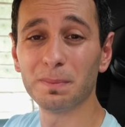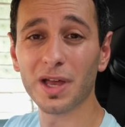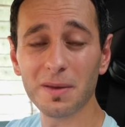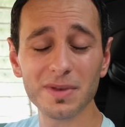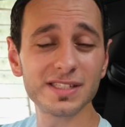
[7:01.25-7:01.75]

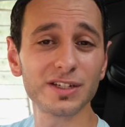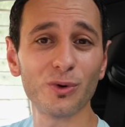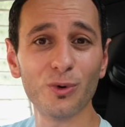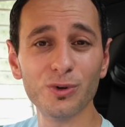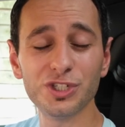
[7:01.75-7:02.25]
Burmester
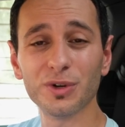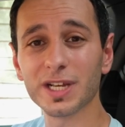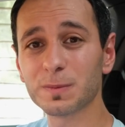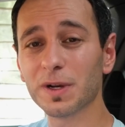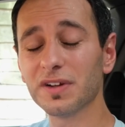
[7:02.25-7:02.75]
audio
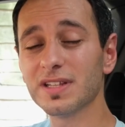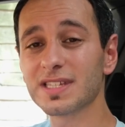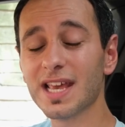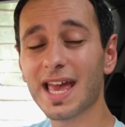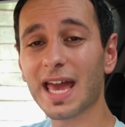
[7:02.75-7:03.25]
experience
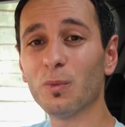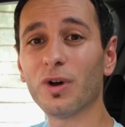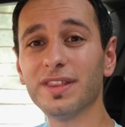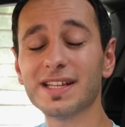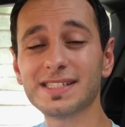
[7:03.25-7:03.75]
and
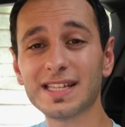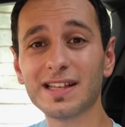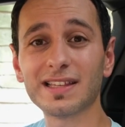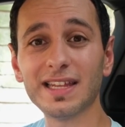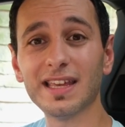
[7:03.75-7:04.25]
one that's
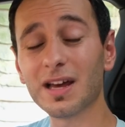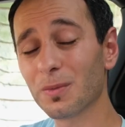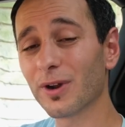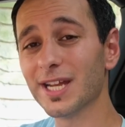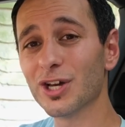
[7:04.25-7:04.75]
certainly an
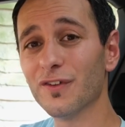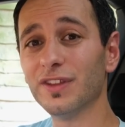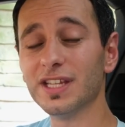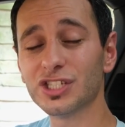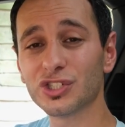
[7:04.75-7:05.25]
upgrade over
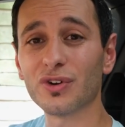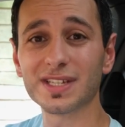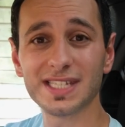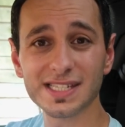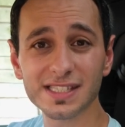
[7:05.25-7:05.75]
the stock
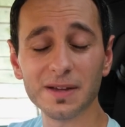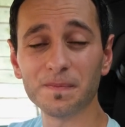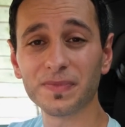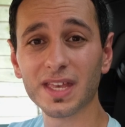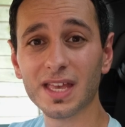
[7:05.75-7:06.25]

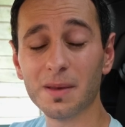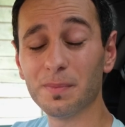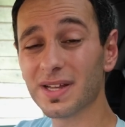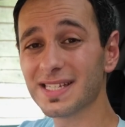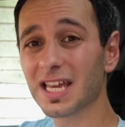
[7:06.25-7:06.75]
system.
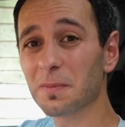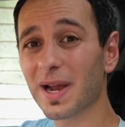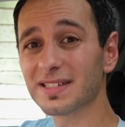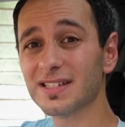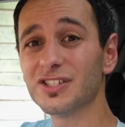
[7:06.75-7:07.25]
But in
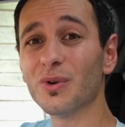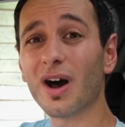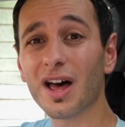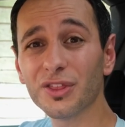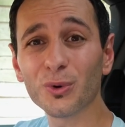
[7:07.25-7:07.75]
comparison to
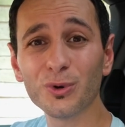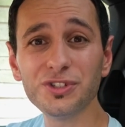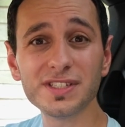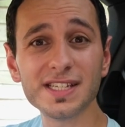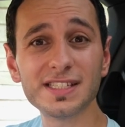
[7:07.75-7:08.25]
other
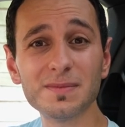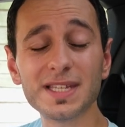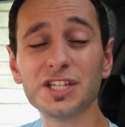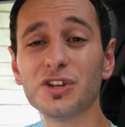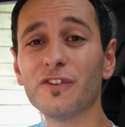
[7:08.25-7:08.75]
audio systems
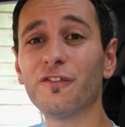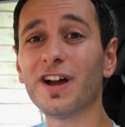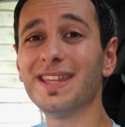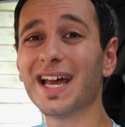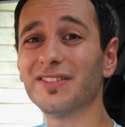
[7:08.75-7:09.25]
that you can
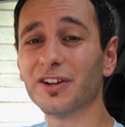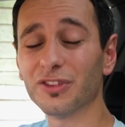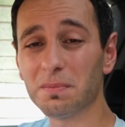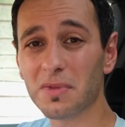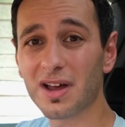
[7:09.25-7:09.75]
find out there
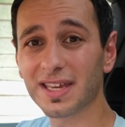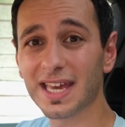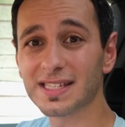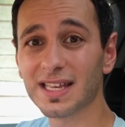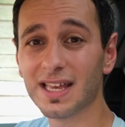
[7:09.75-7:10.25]
on the
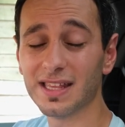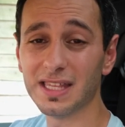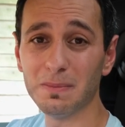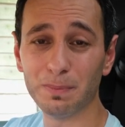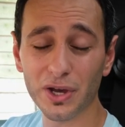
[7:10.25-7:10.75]
market,
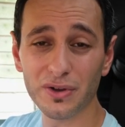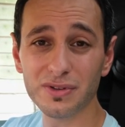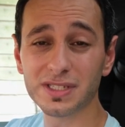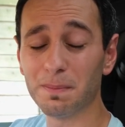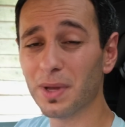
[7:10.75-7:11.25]
the
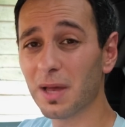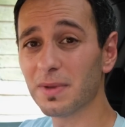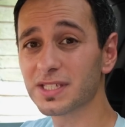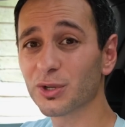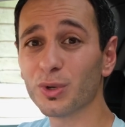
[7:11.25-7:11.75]
Bose, the
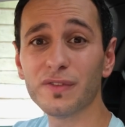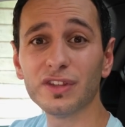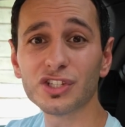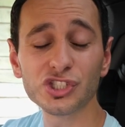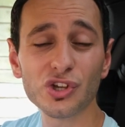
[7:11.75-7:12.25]
Burmester, or
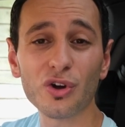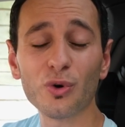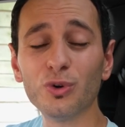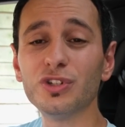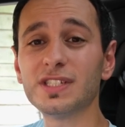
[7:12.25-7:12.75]
even the stock
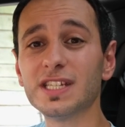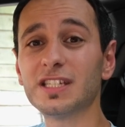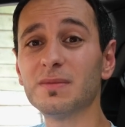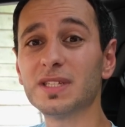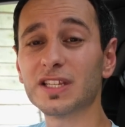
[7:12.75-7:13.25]
audio
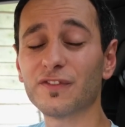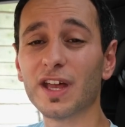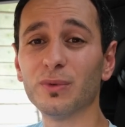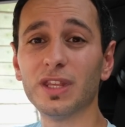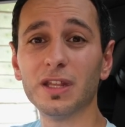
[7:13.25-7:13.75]
systems that's
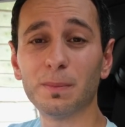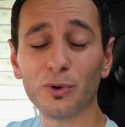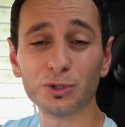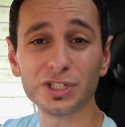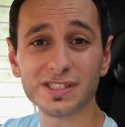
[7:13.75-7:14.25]
found within the
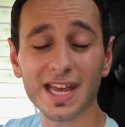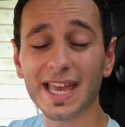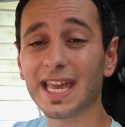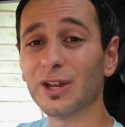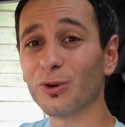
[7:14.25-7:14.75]
Porsche
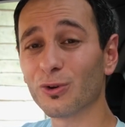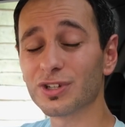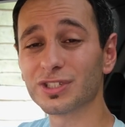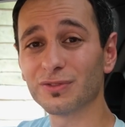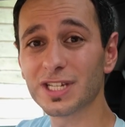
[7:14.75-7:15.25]
Taycan or
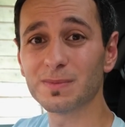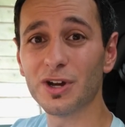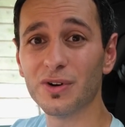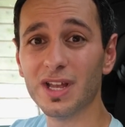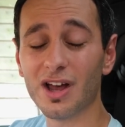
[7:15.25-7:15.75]
Cross
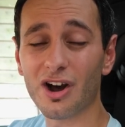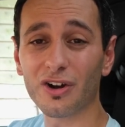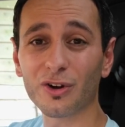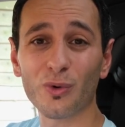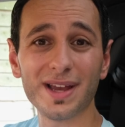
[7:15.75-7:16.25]
Turismo
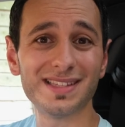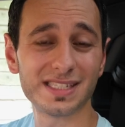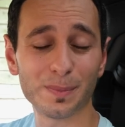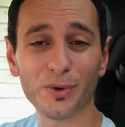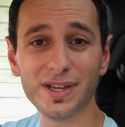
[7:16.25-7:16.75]
are quite
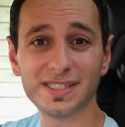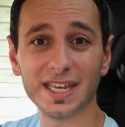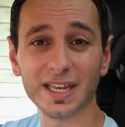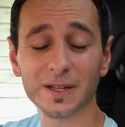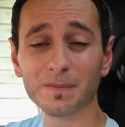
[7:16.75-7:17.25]

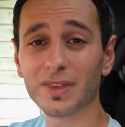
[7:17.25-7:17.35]
disappointing.